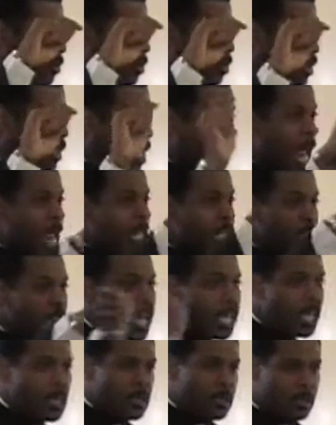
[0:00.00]
10
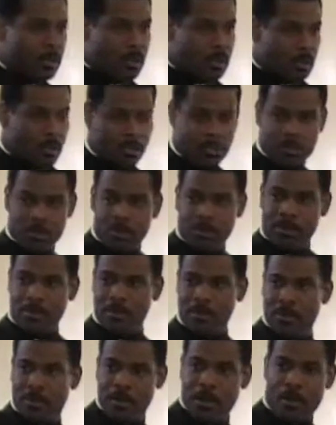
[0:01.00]
deacons
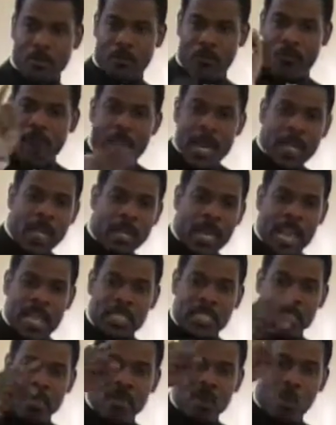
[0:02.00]
fighting
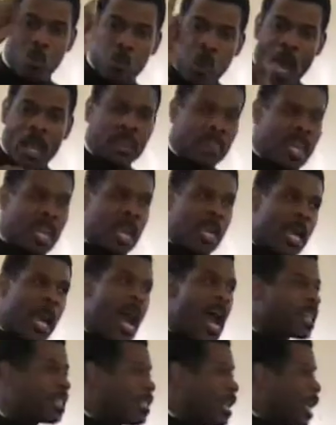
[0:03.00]
against one thing
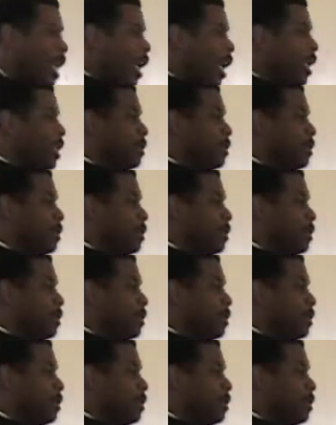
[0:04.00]
God said.